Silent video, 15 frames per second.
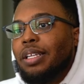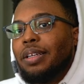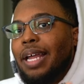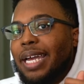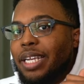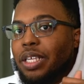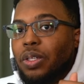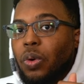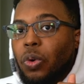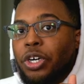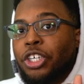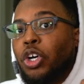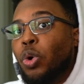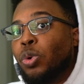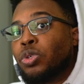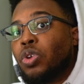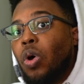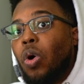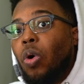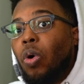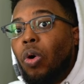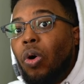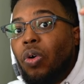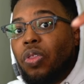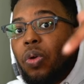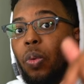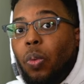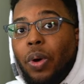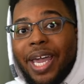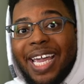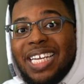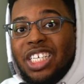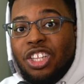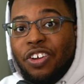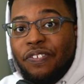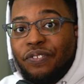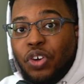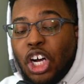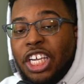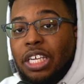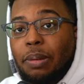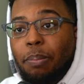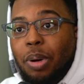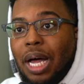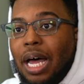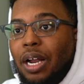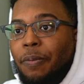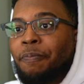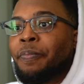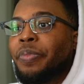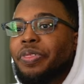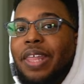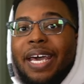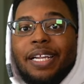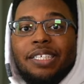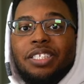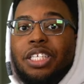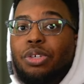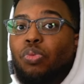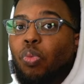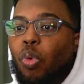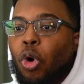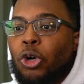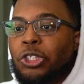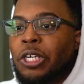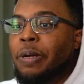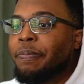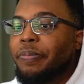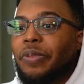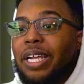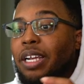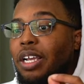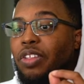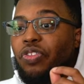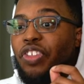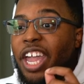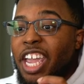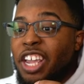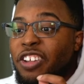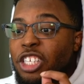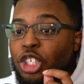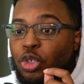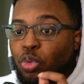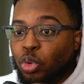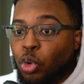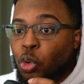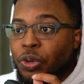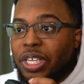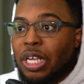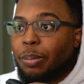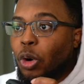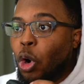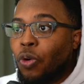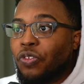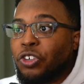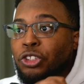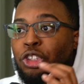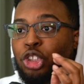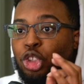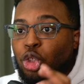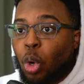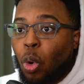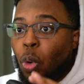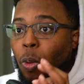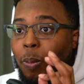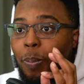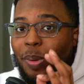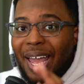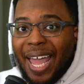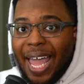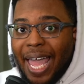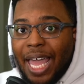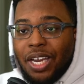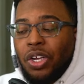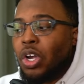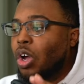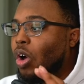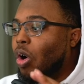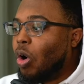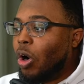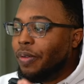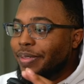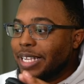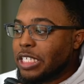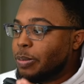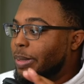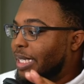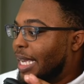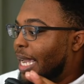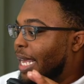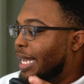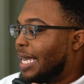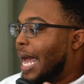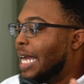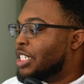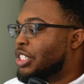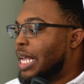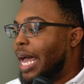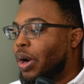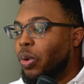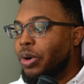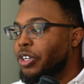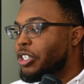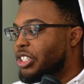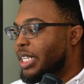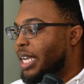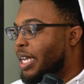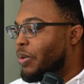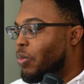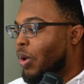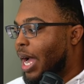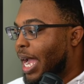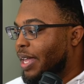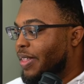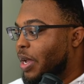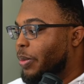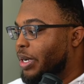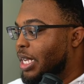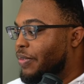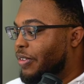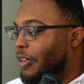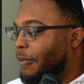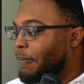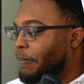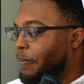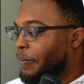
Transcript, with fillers: Lightning Lord goes all the way to the fucking bottom. That is the worst. Like, they screwed him over so bad on this mechanic. I just, I don't understand why they would even,